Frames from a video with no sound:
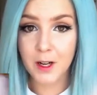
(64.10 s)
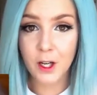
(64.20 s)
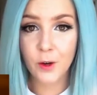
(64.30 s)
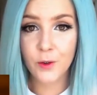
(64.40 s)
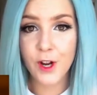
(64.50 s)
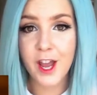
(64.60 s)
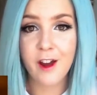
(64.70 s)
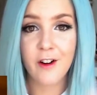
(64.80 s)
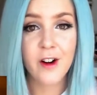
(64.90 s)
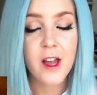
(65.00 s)
my own
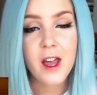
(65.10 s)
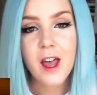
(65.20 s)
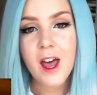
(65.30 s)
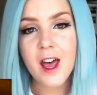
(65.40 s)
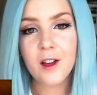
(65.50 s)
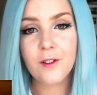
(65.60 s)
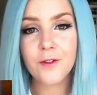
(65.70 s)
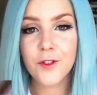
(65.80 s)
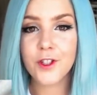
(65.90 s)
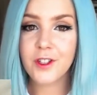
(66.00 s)
hair. And
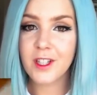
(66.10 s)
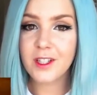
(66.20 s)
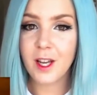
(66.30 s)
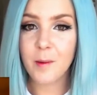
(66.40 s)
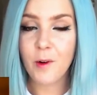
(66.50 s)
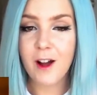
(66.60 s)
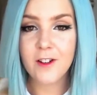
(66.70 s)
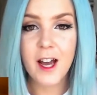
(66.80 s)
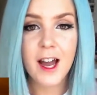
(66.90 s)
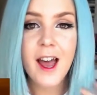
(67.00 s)
for this time
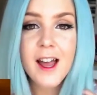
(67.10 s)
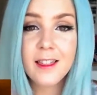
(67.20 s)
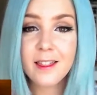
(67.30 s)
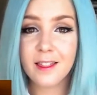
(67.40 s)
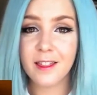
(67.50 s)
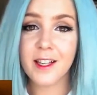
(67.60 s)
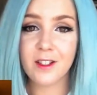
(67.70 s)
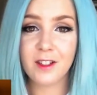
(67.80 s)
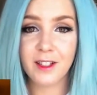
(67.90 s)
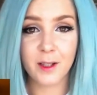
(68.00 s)
around, I had
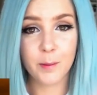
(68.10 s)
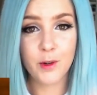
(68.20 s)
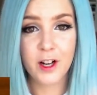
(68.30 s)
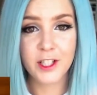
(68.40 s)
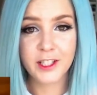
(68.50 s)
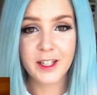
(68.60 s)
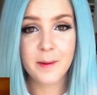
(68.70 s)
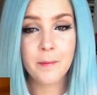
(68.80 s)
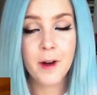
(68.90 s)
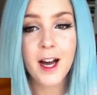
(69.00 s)
this little project
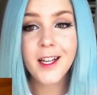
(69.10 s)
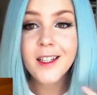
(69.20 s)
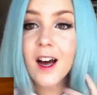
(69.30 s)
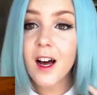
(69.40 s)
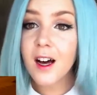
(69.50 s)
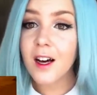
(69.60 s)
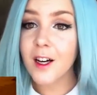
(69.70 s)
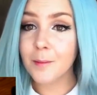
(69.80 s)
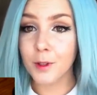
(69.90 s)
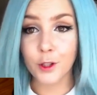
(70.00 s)
in mind,
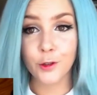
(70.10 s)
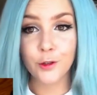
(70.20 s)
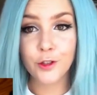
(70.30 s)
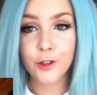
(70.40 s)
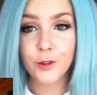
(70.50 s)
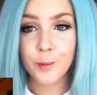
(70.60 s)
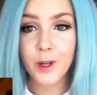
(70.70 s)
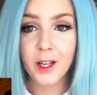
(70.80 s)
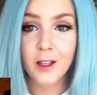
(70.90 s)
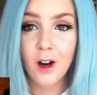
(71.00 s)
a blue to
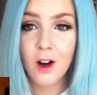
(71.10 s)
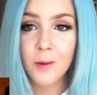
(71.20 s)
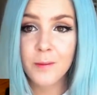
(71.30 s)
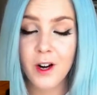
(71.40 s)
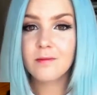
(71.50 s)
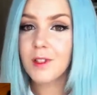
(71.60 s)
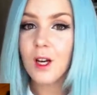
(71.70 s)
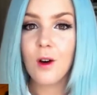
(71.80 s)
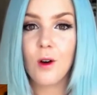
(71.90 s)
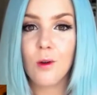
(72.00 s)
pink ombre.
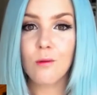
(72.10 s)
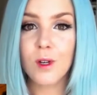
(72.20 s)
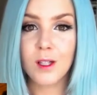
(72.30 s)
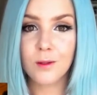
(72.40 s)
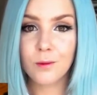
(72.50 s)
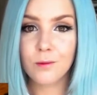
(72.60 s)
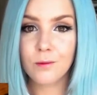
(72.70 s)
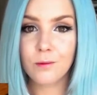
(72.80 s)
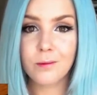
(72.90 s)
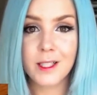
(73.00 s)
Well,
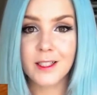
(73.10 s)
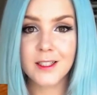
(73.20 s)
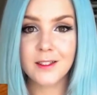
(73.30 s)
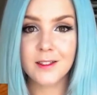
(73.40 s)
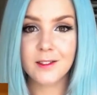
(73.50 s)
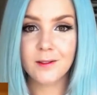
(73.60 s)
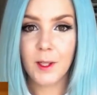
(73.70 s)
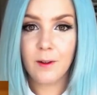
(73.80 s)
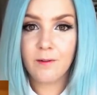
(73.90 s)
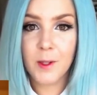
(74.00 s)
when
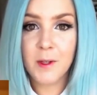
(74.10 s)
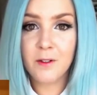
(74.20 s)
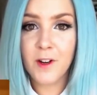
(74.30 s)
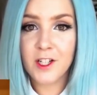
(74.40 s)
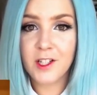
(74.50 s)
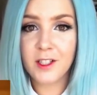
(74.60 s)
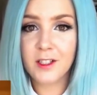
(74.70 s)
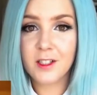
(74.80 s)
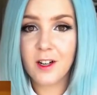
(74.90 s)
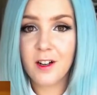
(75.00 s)
VP Fashion
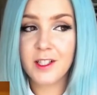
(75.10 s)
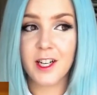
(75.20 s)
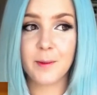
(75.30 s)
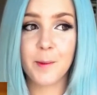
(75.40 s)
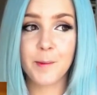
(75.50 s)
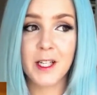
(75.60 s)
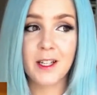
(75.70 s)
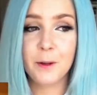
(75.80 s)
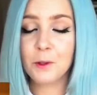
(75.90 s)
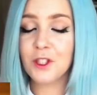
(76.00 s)
contacted
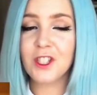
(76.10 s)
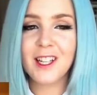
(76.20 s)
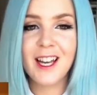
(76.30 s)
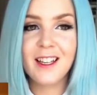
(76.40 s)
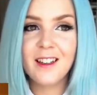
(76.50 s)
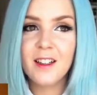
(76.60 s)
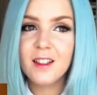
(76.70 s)
me, it was just like,